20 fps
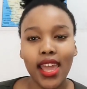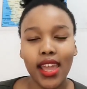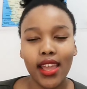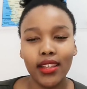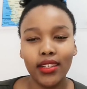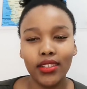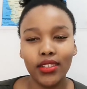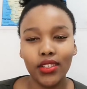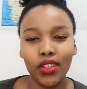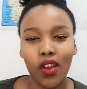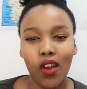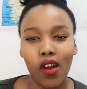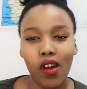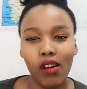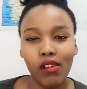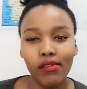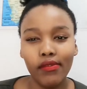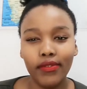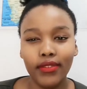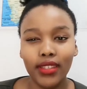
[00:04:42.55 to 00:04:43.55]
end
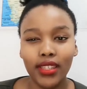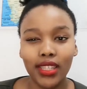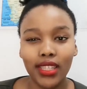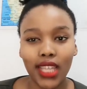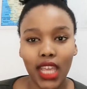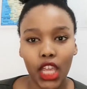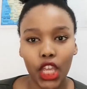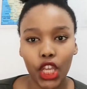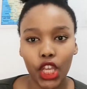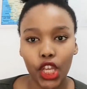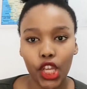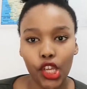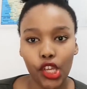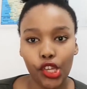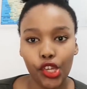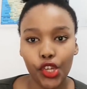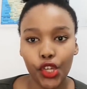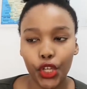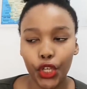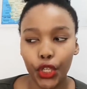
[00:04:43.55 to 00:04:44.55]
of second